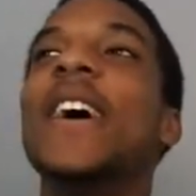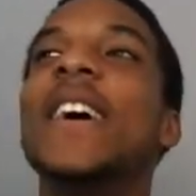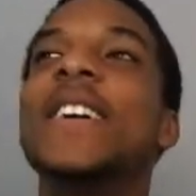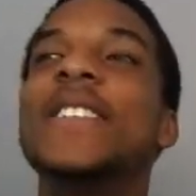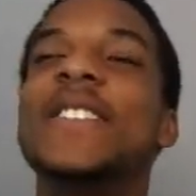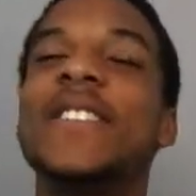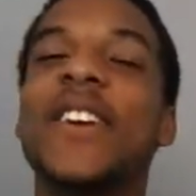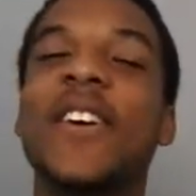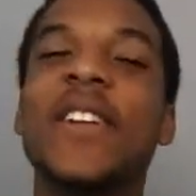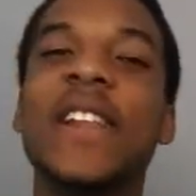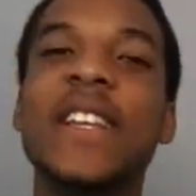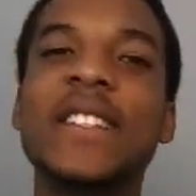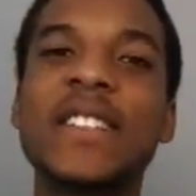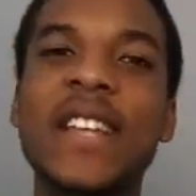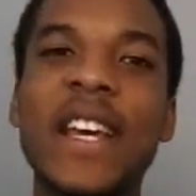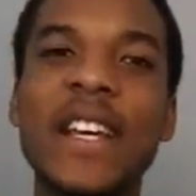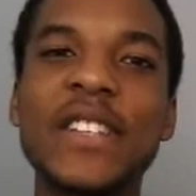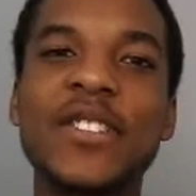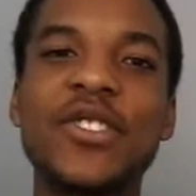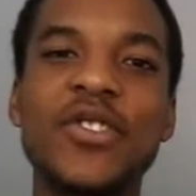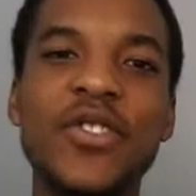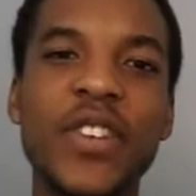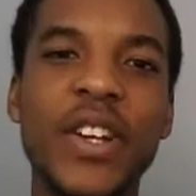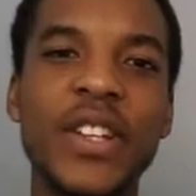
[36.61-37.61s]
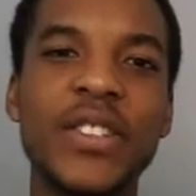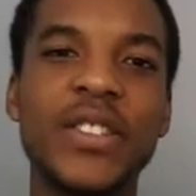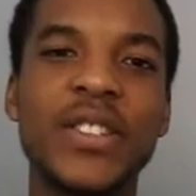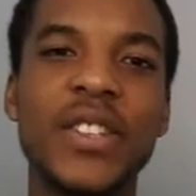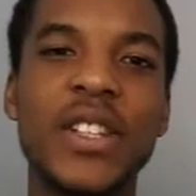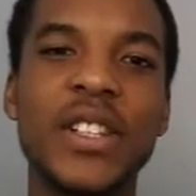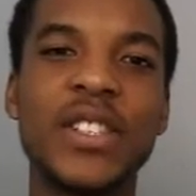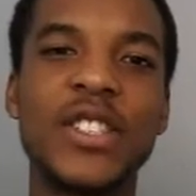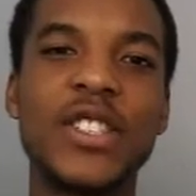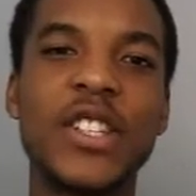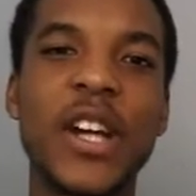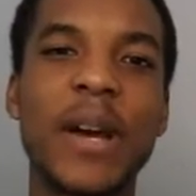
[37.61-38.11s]
So let's get straight into
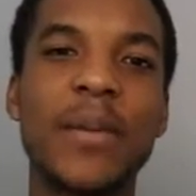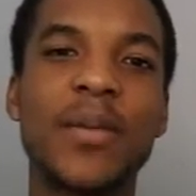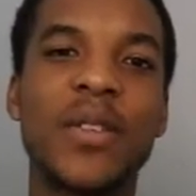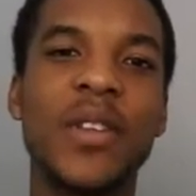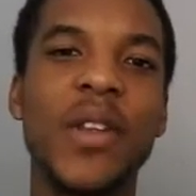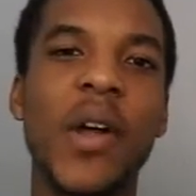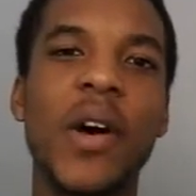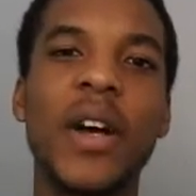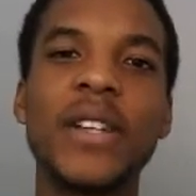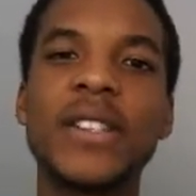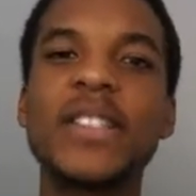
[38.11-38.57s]
this chapter now.